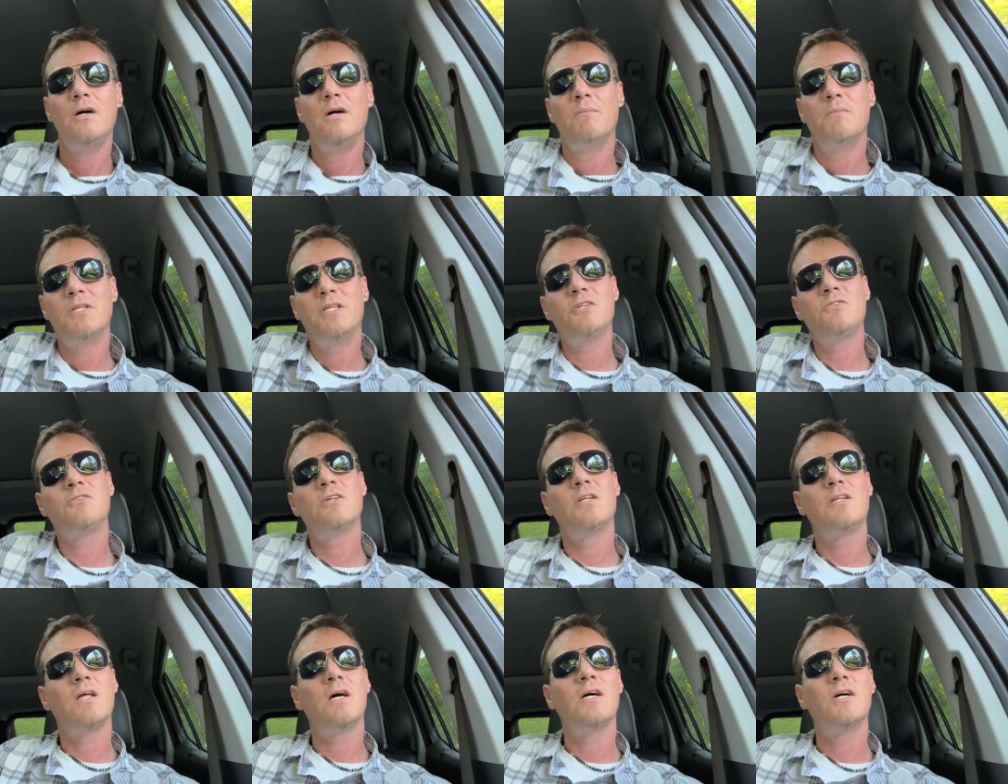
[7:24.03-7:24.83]
But this is
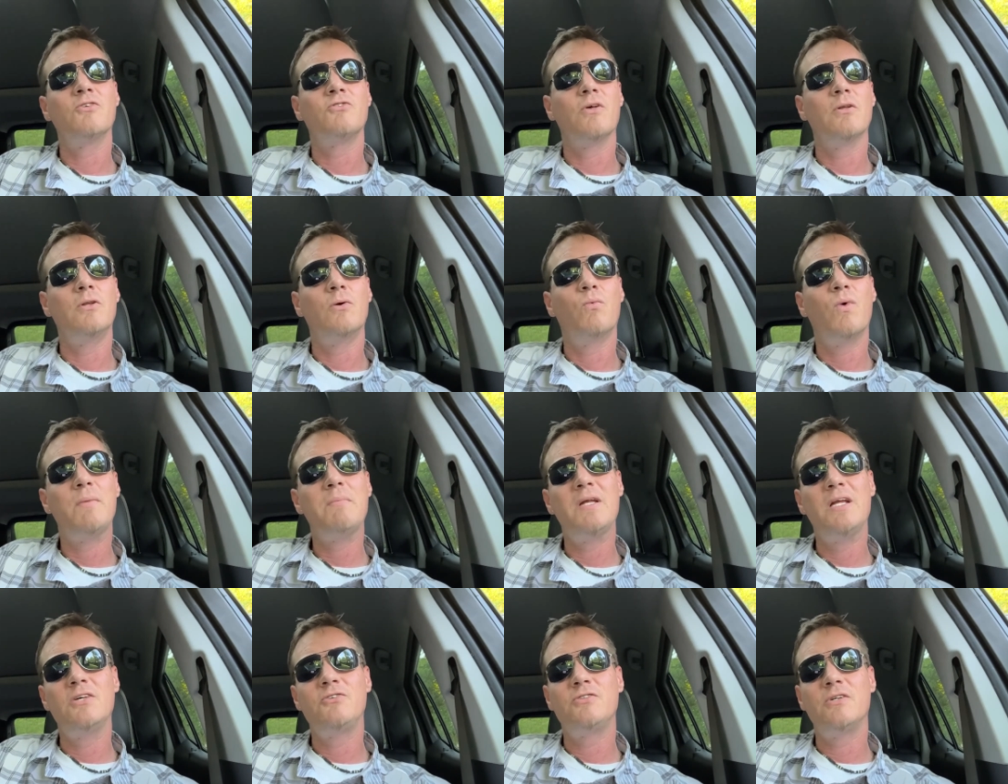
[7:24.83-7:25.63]
the thing is the
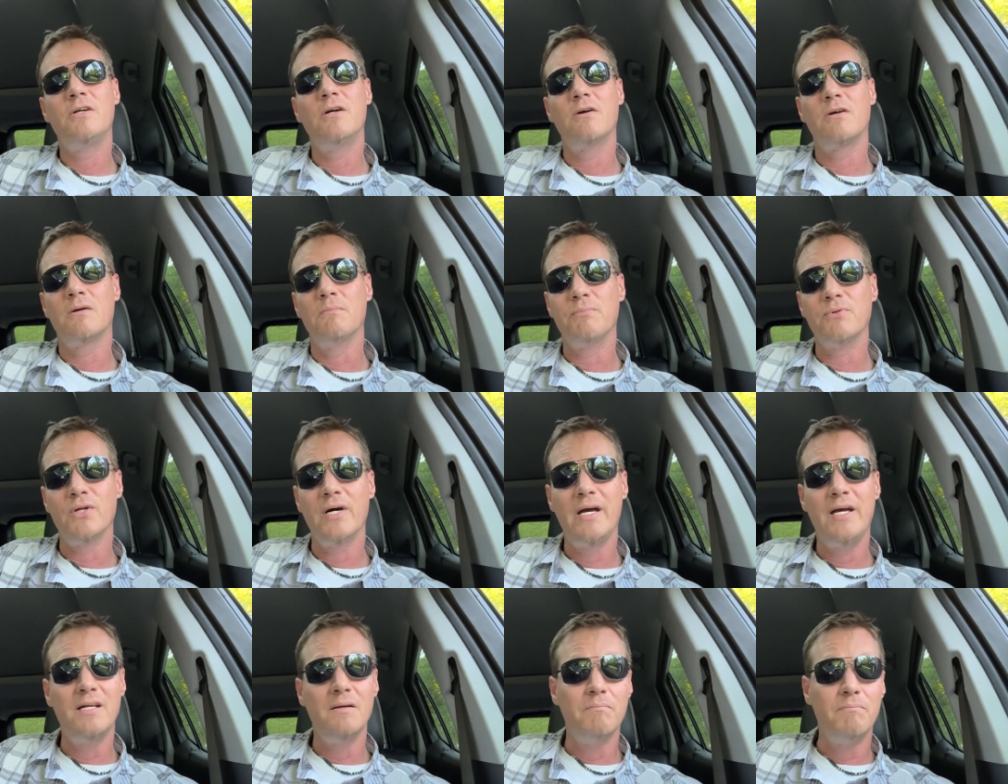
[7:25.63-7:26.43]
women that sit here and
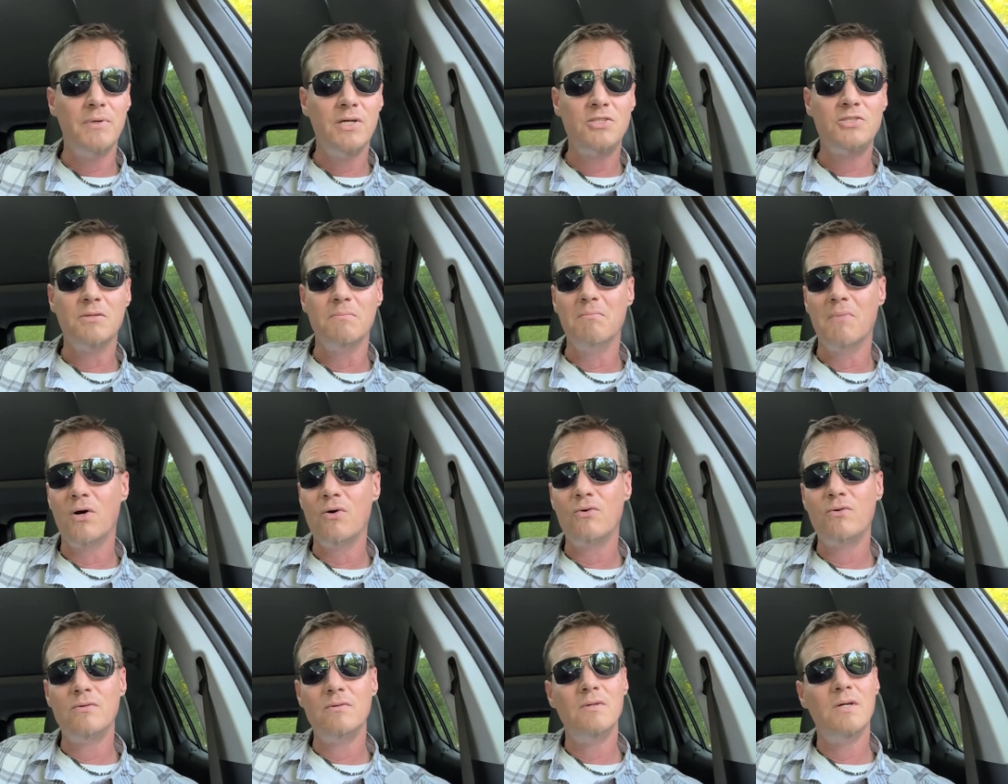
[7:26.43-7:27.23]
complain and bitch and
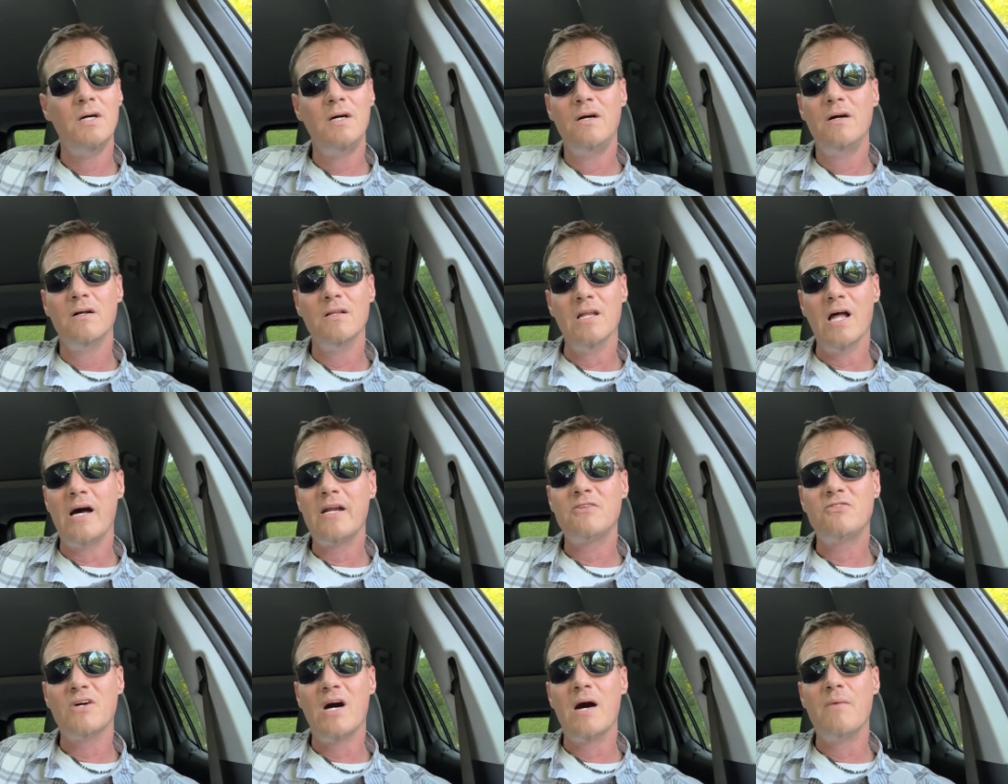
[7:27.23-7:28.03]
moan, a lot
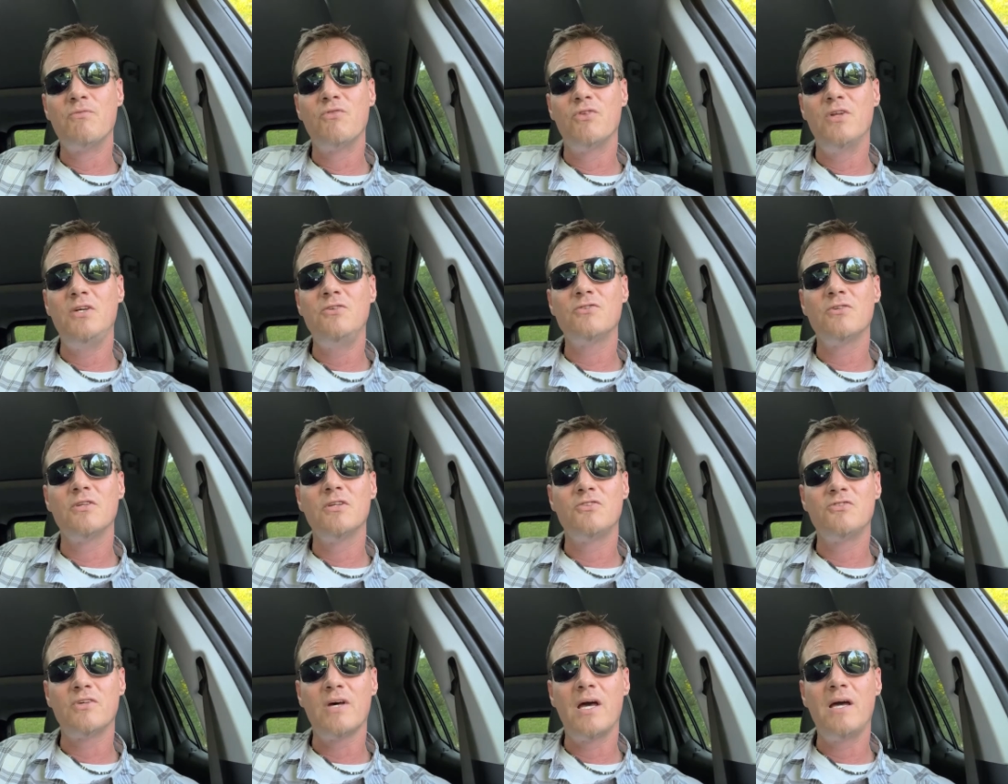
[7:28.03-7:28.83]
of times these are the
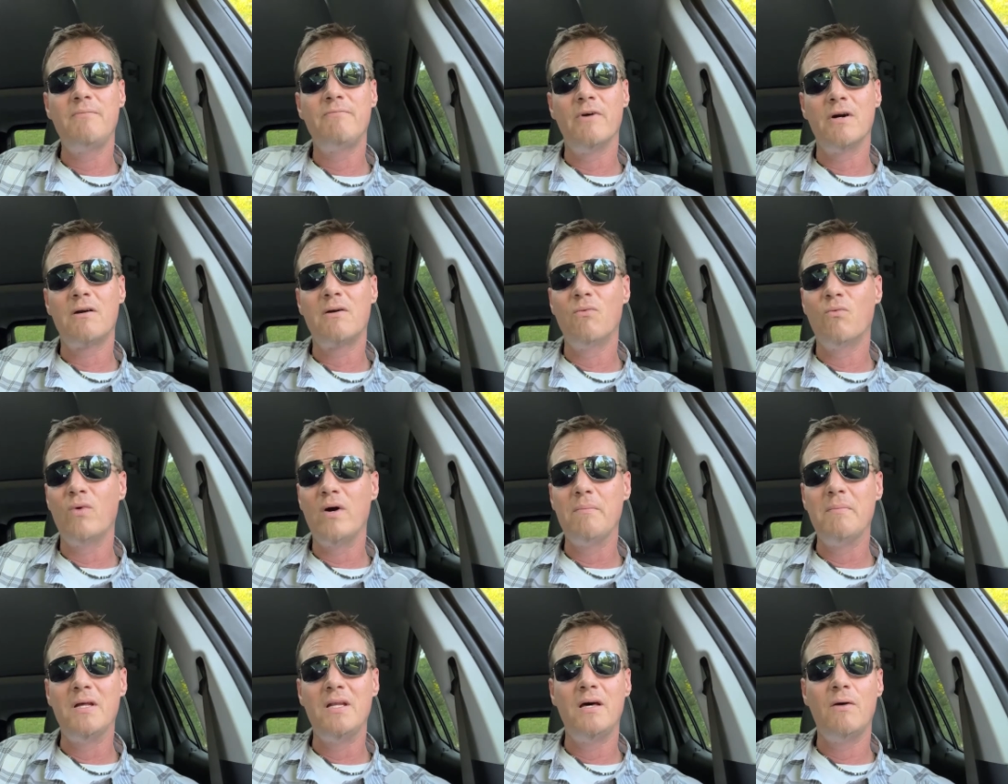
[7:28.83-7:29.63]
same fucking
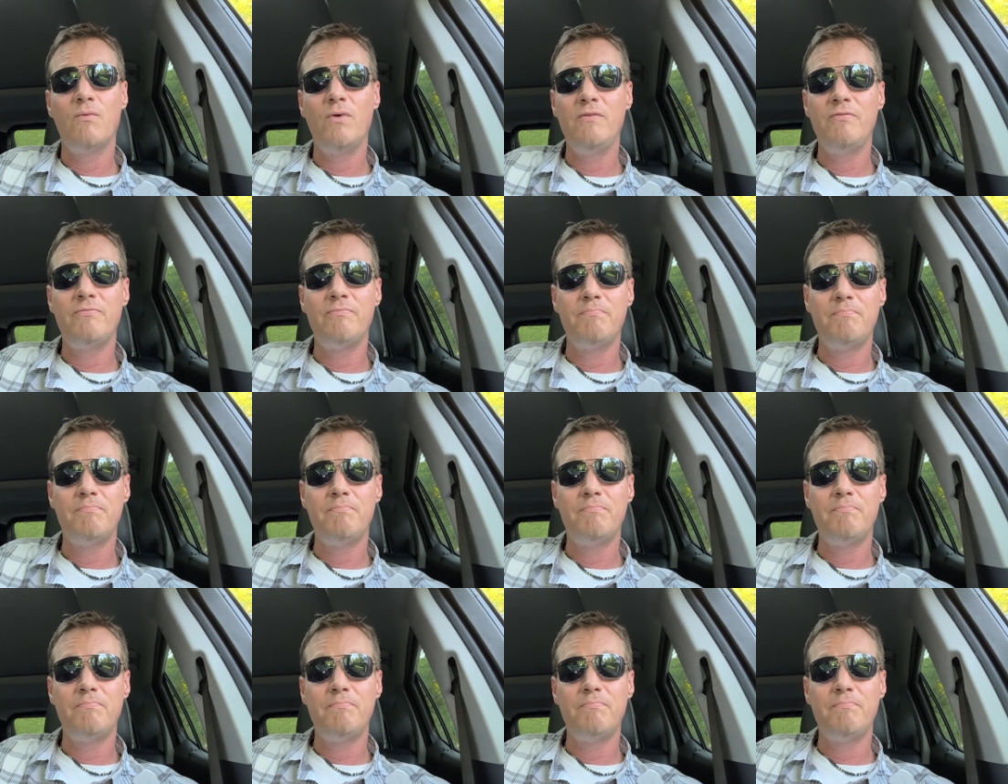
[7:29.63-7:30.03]
women that we've